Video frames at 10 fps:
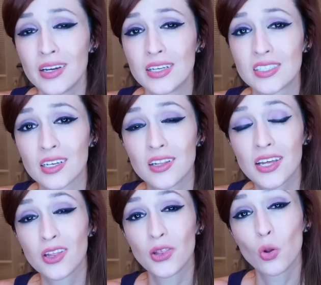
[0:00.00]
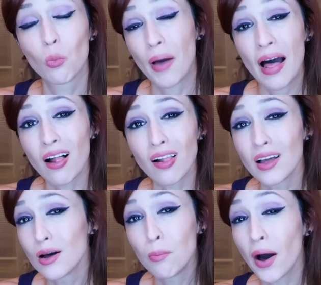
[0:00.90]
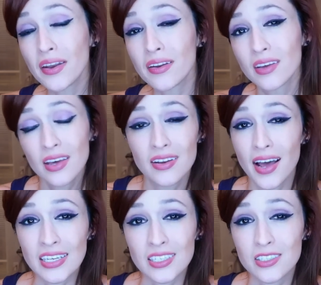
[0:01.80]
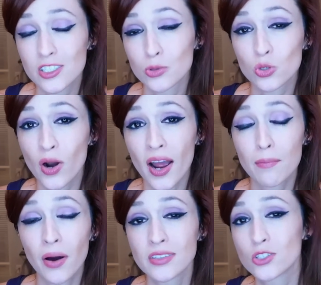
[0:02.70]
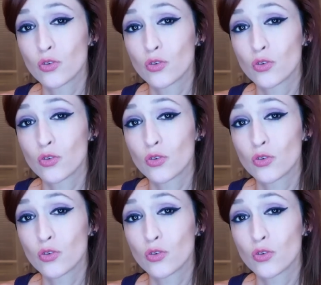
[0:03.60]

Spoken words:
is to click the little bell button next to the subscribe button.